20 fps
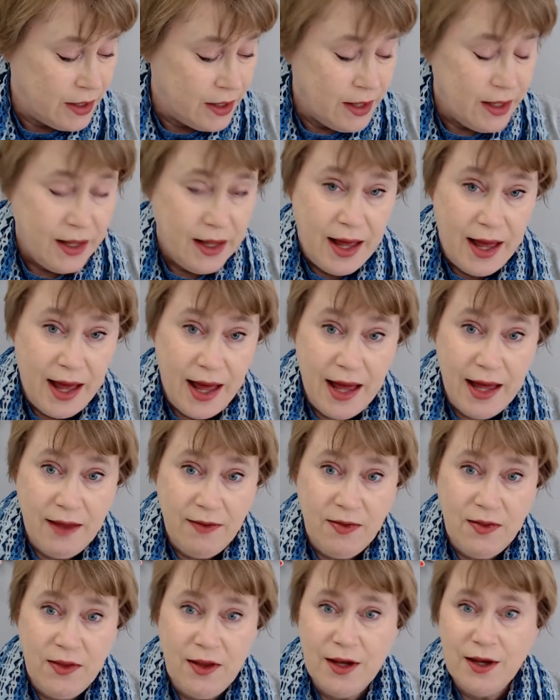
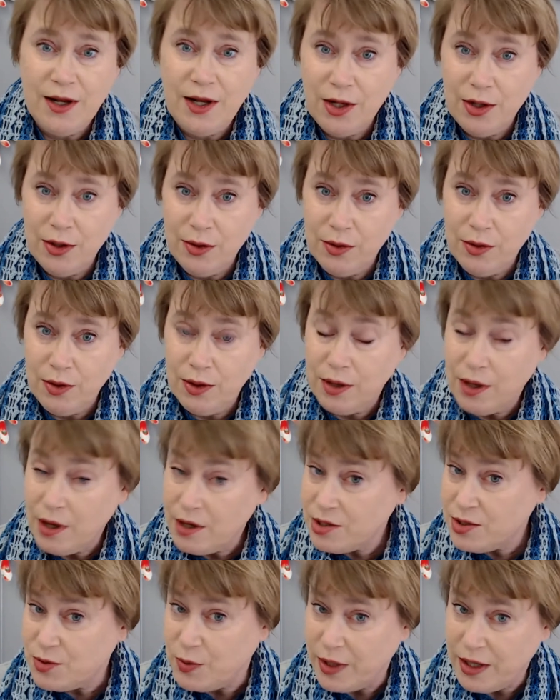And
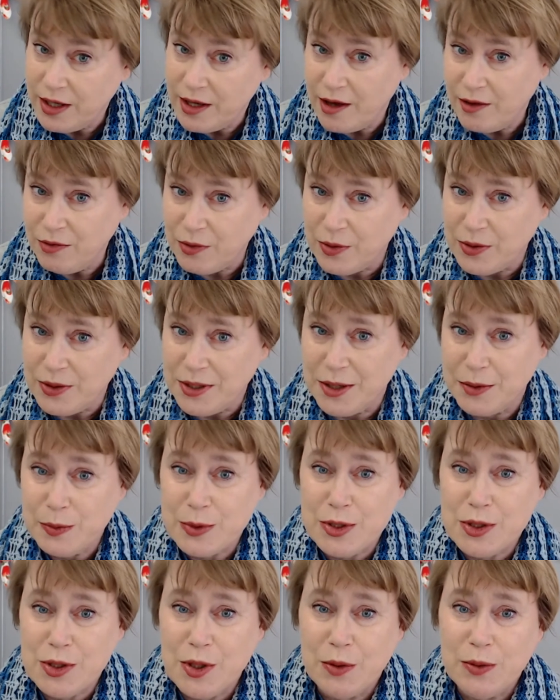last week I thought I was
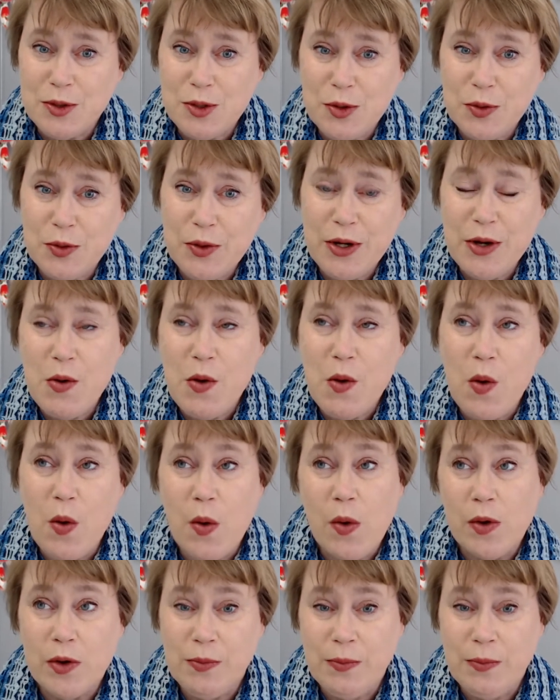going to record,